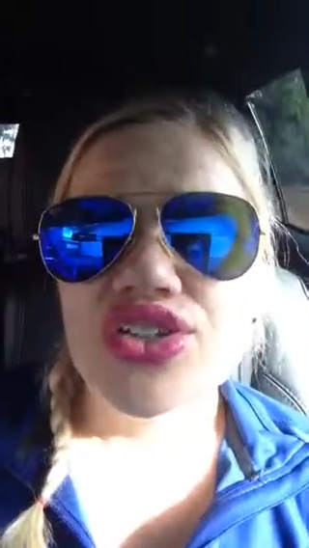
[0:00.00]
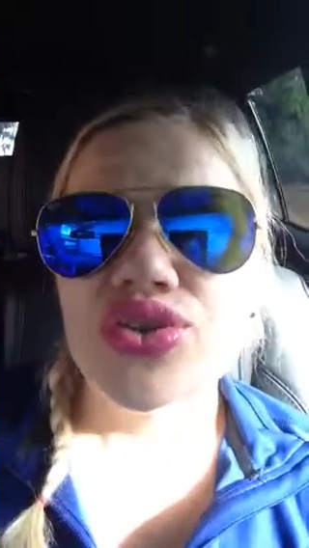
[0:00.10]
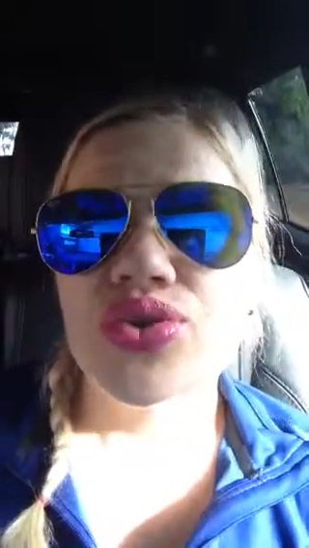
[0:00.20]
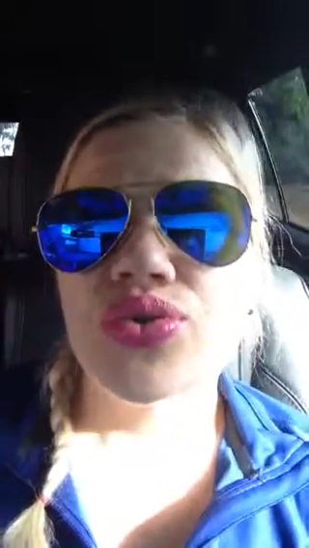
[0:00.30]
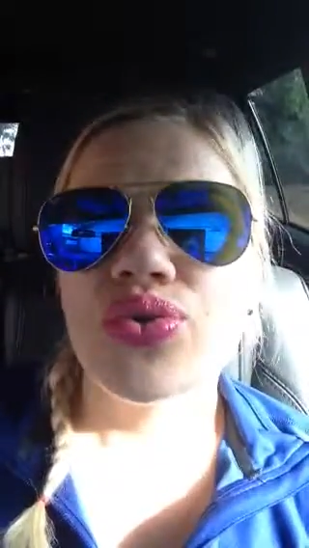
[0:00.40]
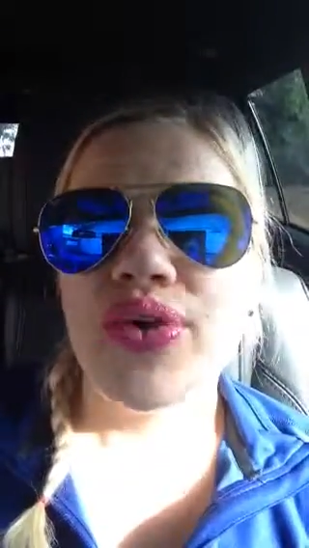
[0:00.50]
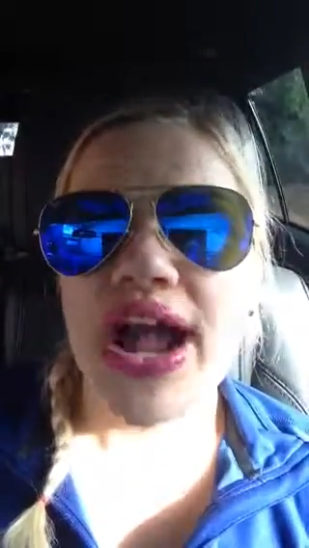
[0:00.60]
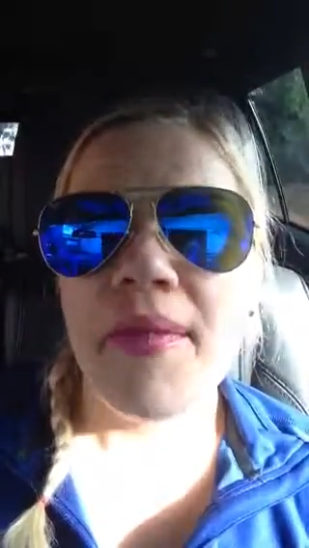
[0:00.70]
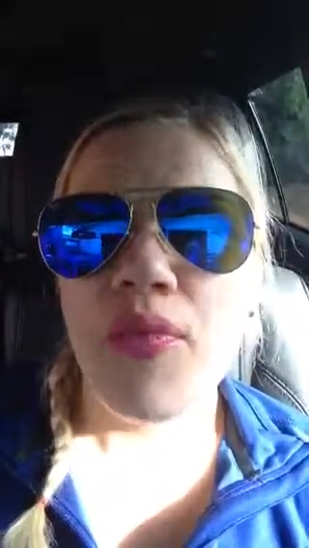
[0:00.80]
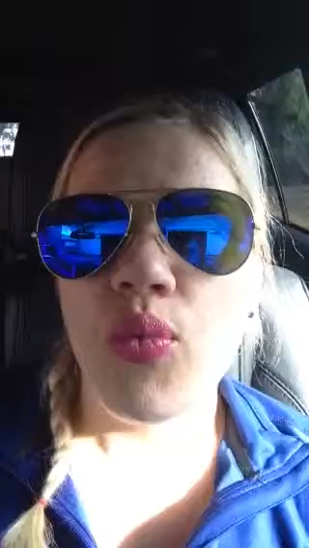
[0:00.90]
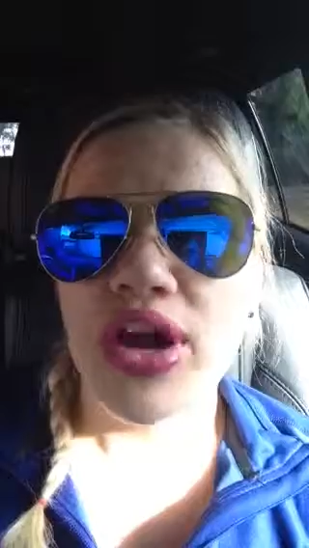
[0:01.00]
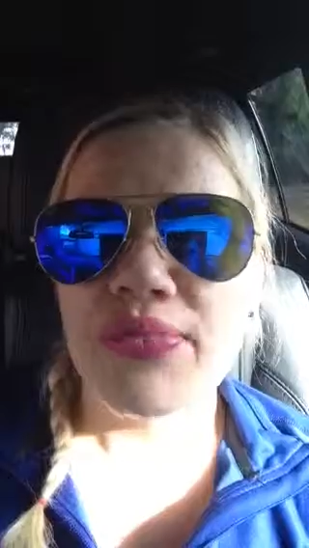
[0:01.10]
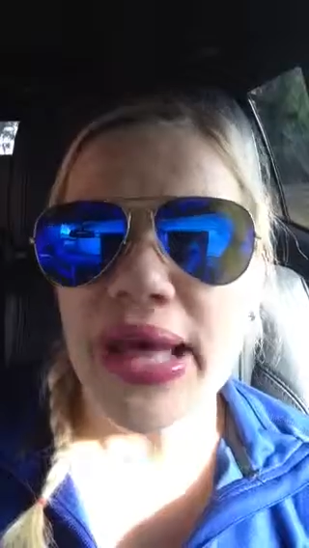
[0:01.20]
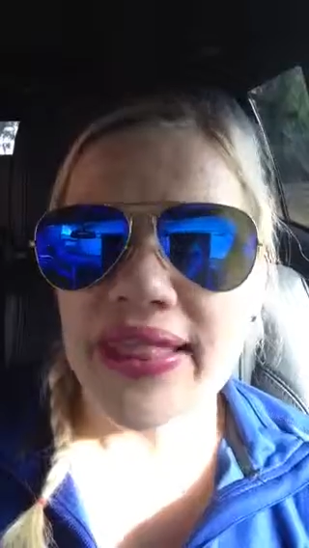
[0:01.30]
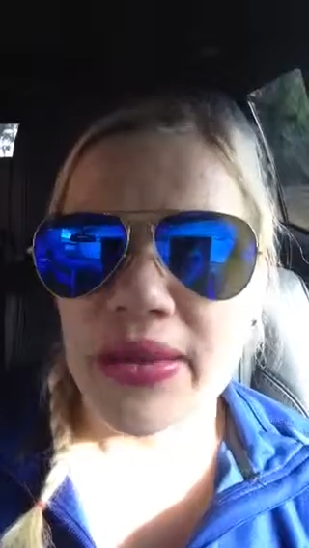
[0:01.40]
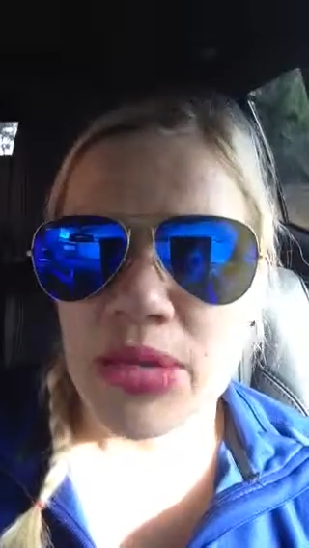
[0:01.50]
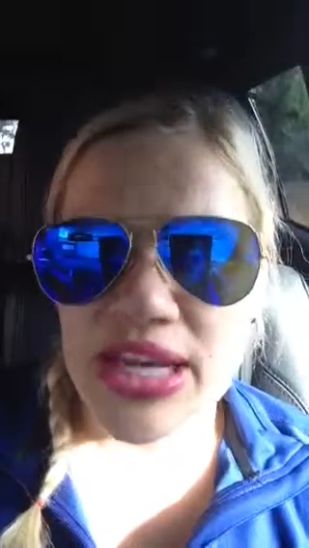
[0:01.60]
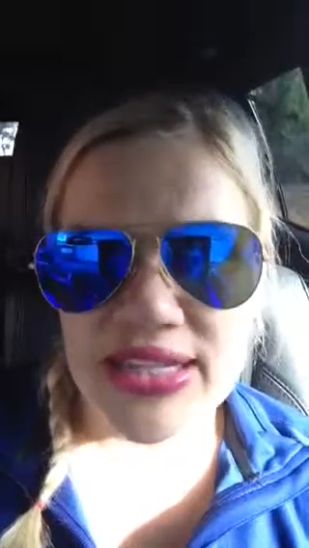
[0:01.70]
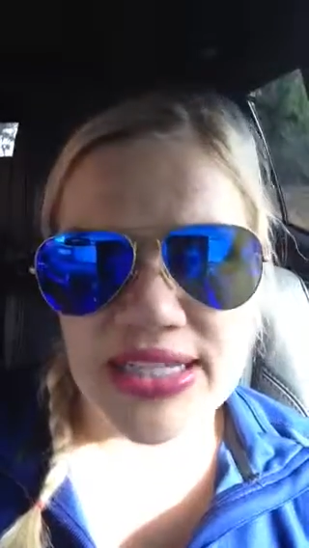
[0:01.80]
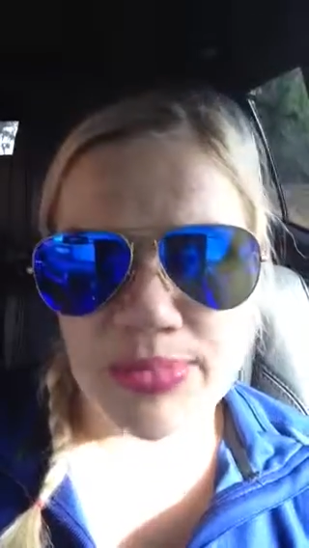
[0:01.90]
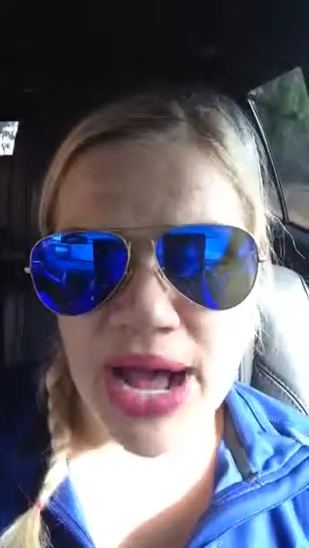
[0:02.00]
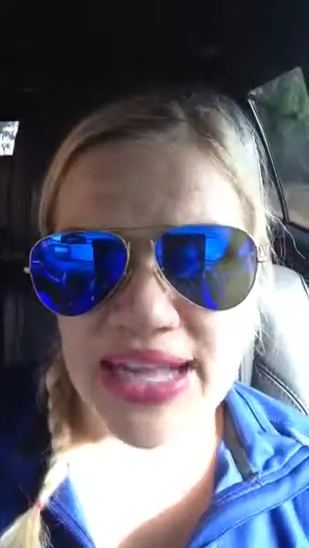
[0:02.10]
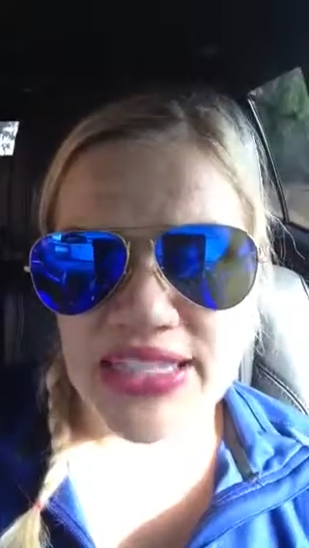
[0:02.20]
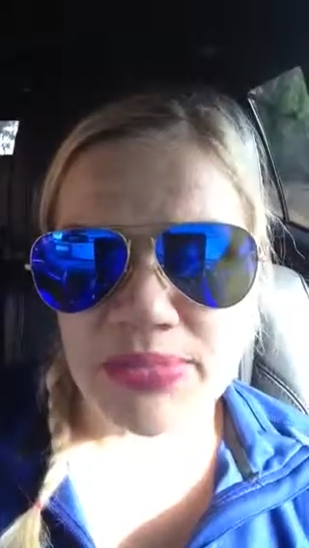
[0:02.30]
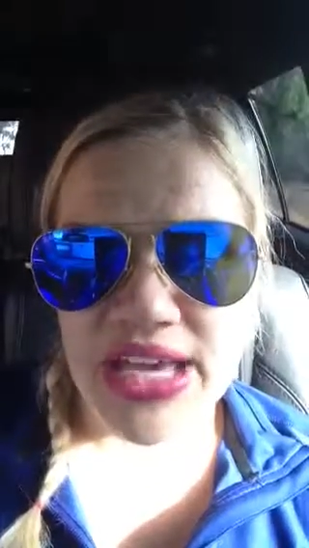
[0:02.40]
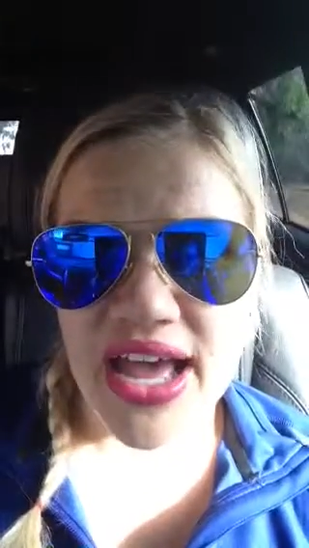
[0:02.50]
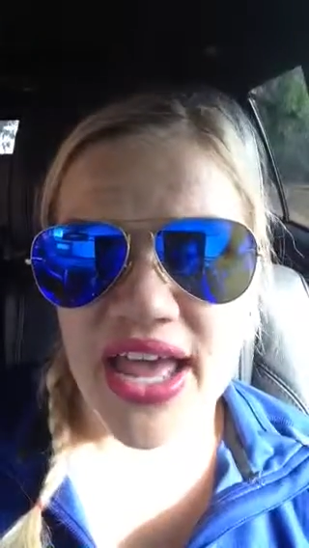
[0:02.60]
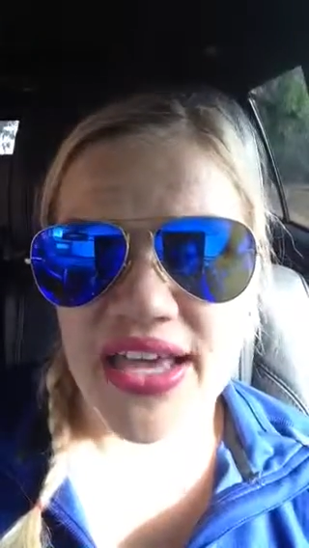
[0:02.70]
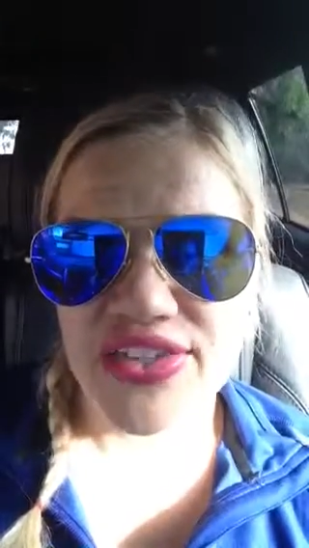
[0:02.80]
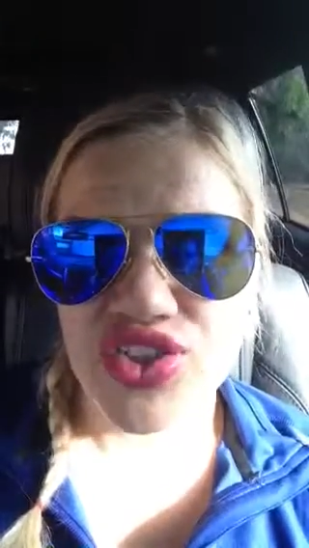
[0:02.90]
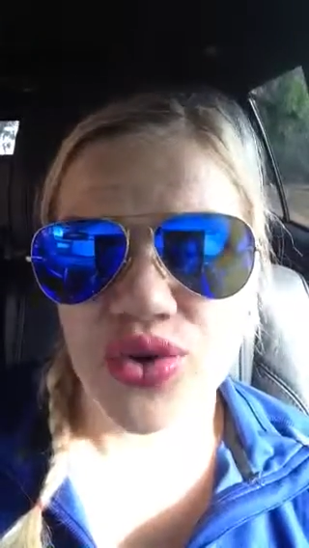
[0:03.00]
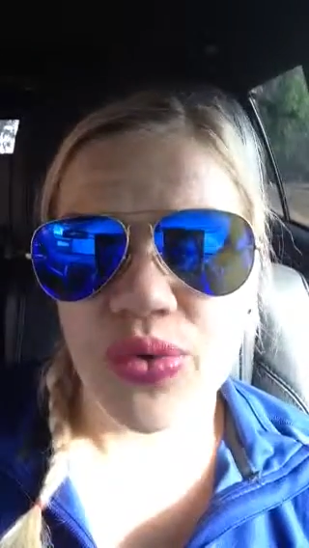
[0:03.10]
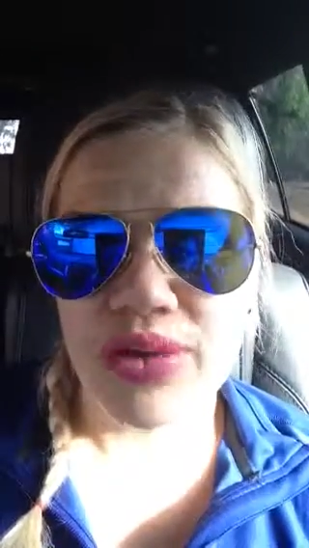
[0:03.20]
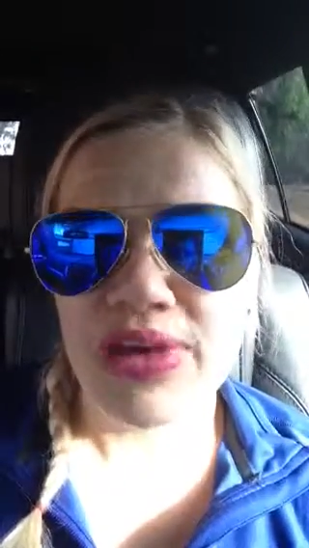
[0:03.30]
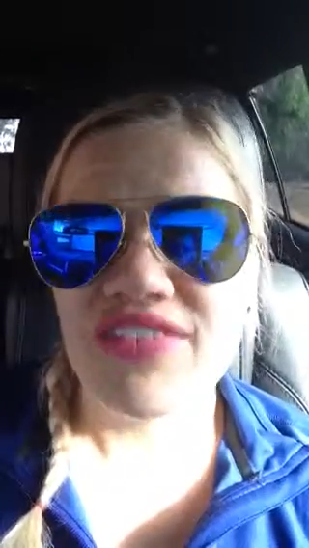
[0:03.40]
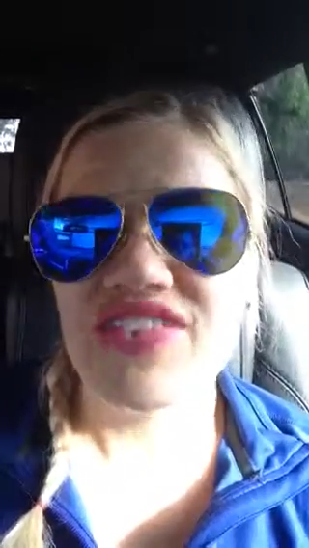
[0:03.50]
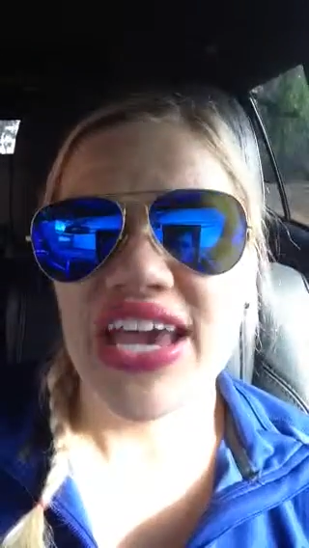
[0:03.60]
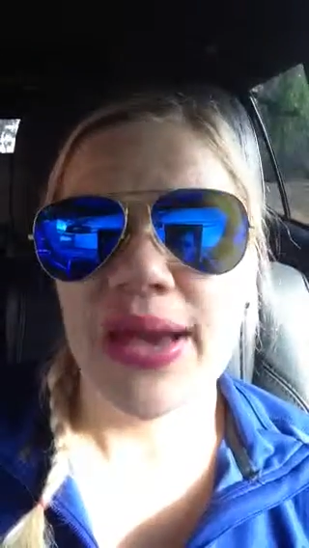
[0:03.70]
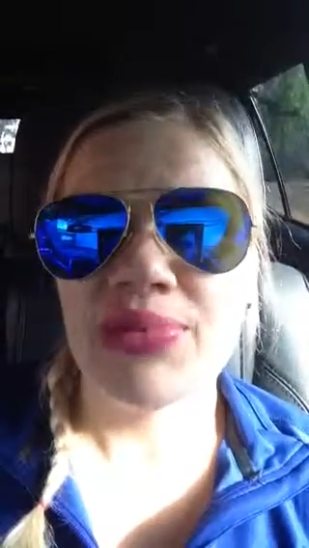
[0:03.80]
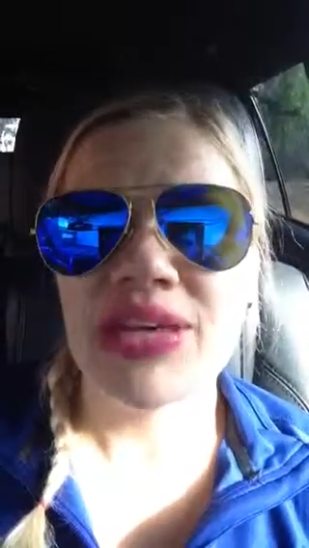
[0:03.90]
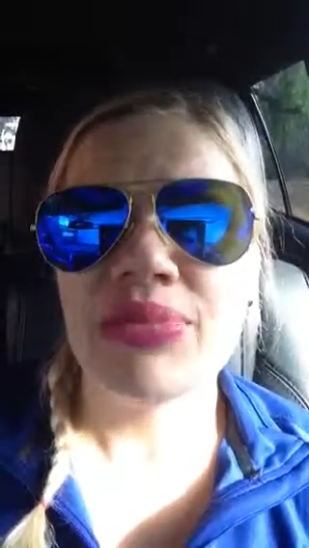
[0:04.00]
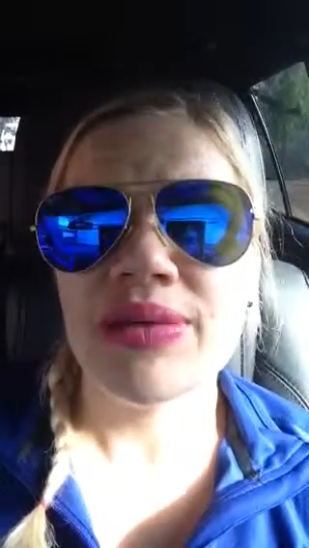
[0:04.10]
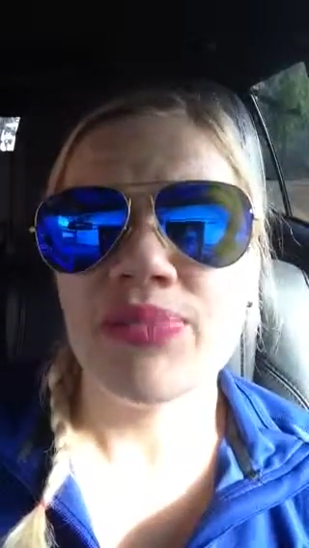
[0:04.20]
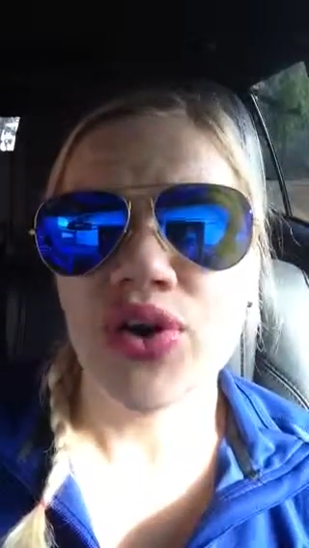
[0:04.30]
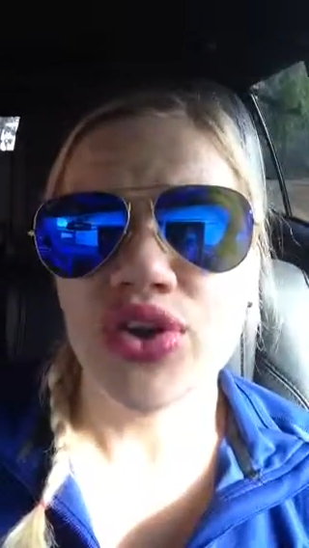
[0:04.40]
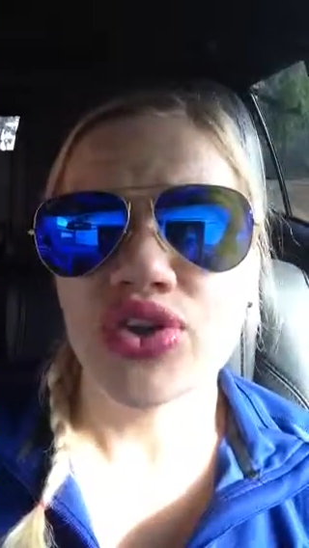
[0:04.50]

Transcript: to grab one of my limited spots because you're one of my VIP people.